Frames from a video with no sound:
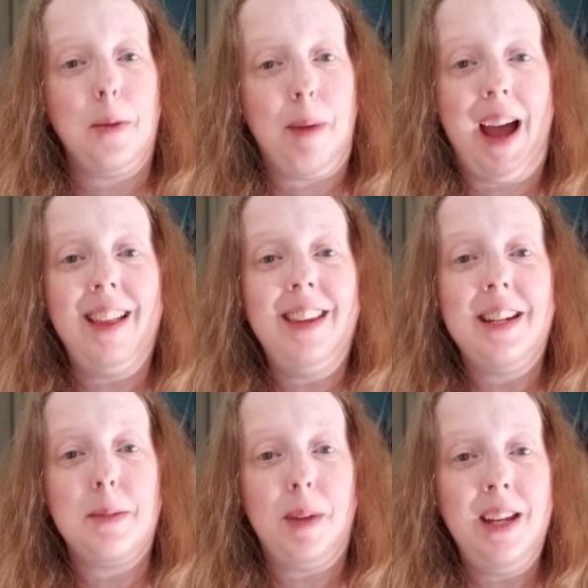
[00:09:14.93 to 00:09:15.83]
the pilot
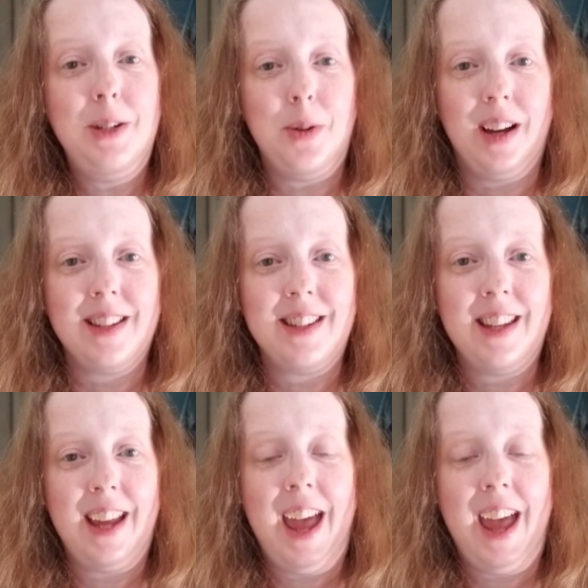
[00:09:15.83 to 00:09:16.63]
explained to us